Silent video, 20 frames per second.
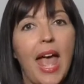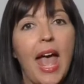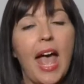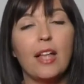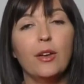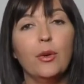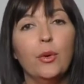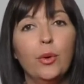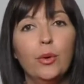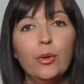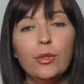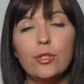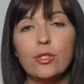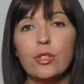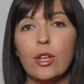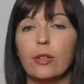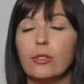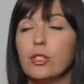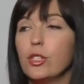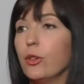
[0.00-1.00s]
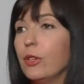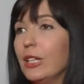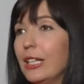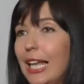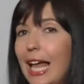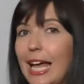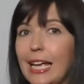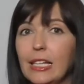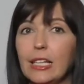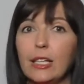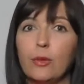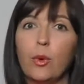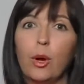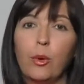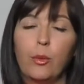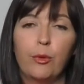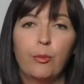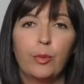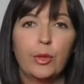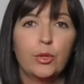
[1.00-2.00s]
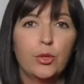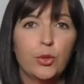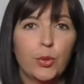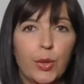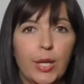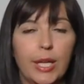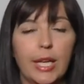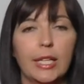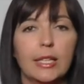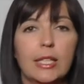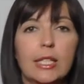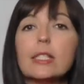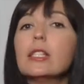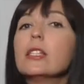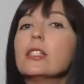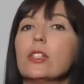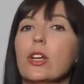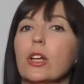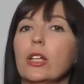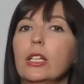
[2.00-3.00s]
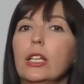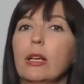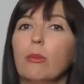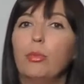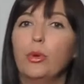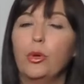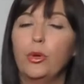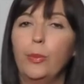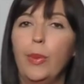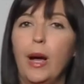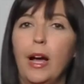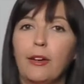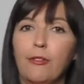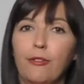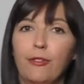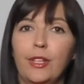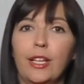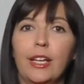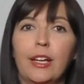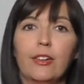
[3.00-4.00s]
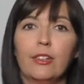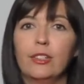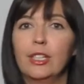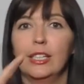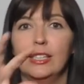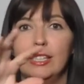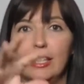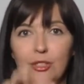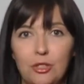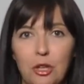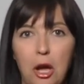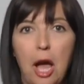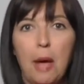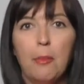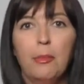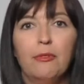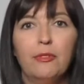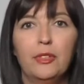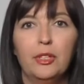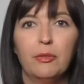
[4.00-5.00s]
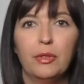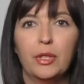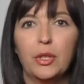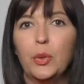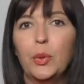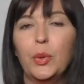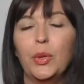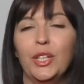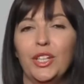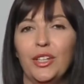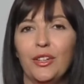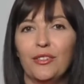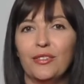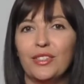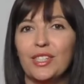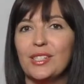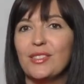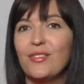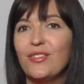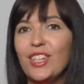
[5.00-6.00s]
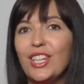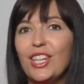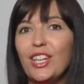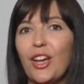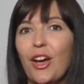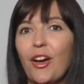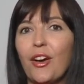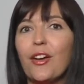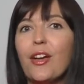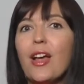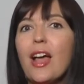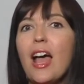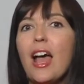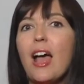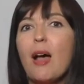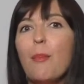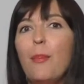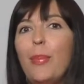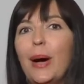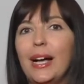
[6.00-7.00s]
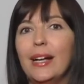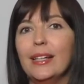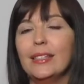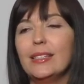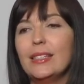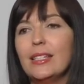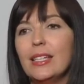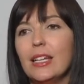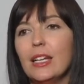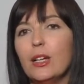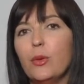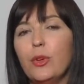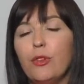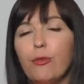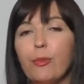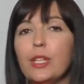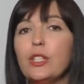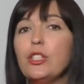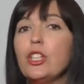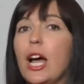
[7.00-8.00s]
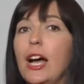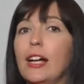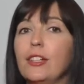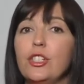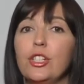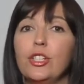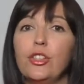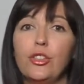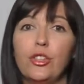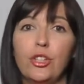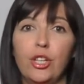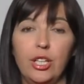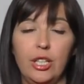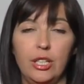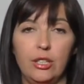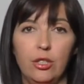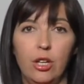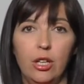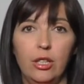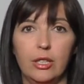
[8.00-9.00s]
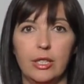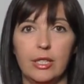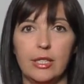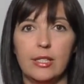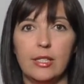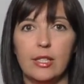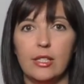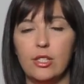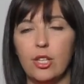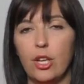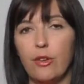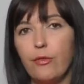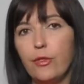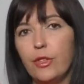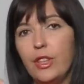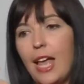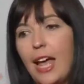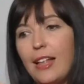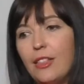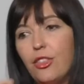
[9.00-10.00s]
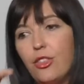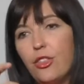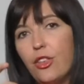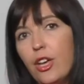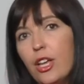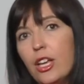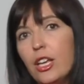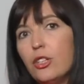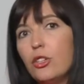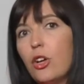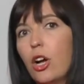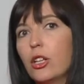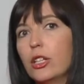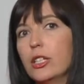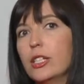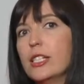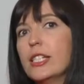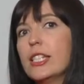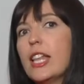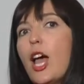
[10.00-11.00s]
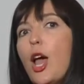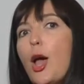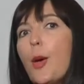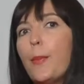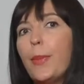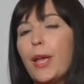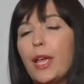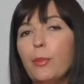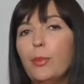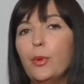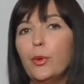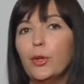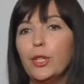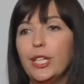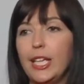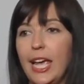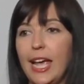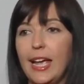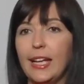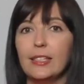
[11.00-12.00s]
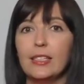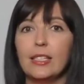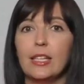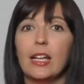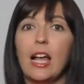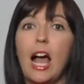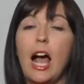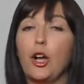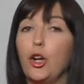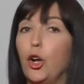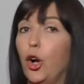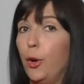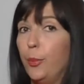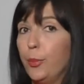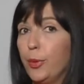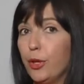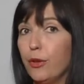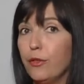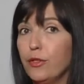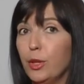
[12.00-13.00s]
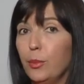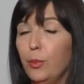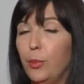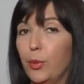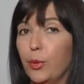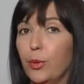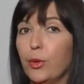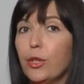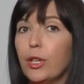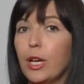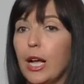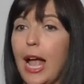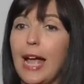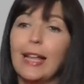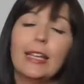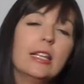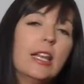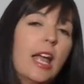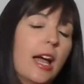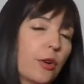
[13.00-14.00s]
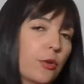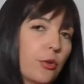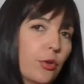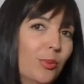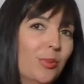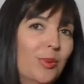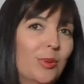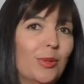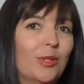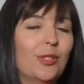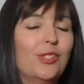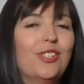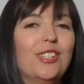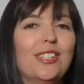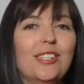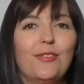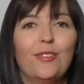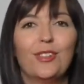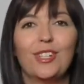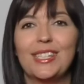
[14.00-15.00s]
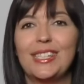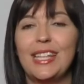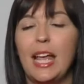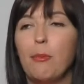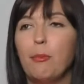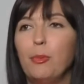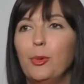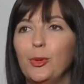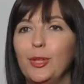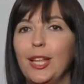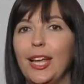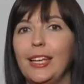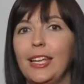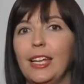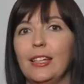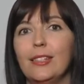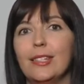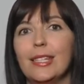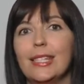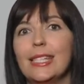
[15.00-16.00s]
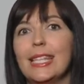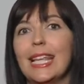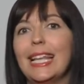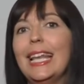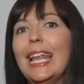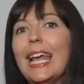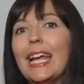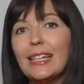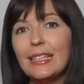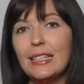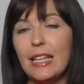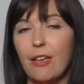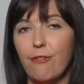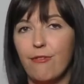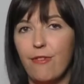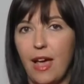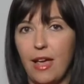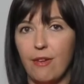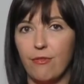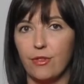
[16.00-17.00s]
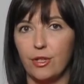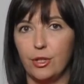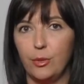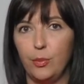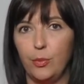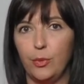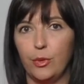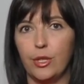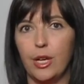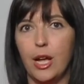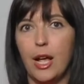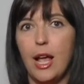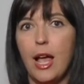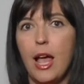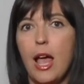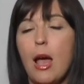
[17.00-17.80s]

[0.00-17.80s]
And also, so lately what we've been doing, and this is only a ballpark figure and at the time of the recording of this video, but we've been charging $30. So for that $30, people get a copy of the book, and in our group launches, for example, they get to select their favorite book.